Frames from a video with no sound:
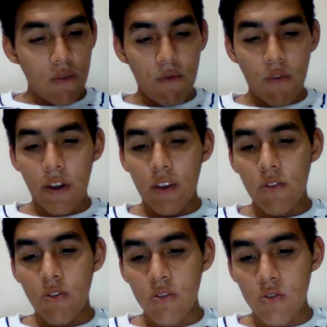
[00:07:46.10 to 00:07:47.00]
For a
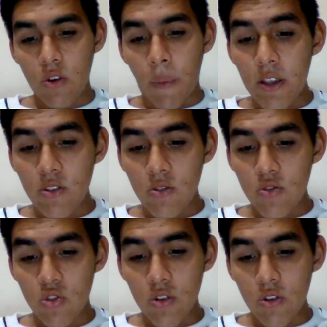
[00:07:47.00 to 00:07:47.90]
good conservation of
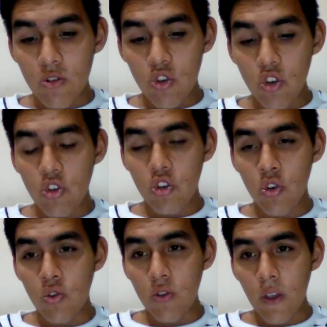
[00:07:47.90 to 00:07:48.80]
soil, you
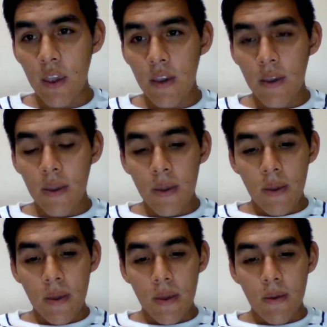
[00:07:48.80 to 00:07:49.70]
should
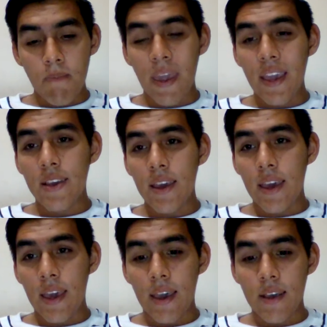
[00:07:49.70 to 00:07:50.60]
make
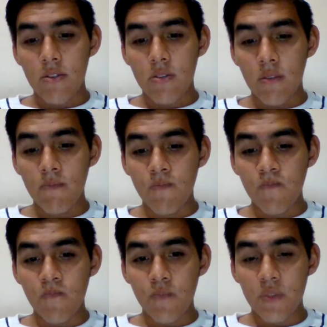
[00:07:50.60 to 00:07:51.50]

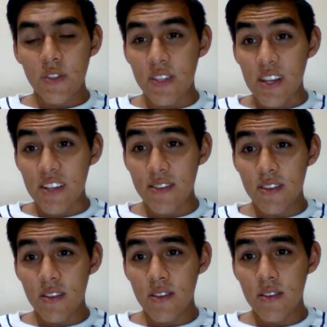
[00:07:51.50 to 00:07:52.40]
some test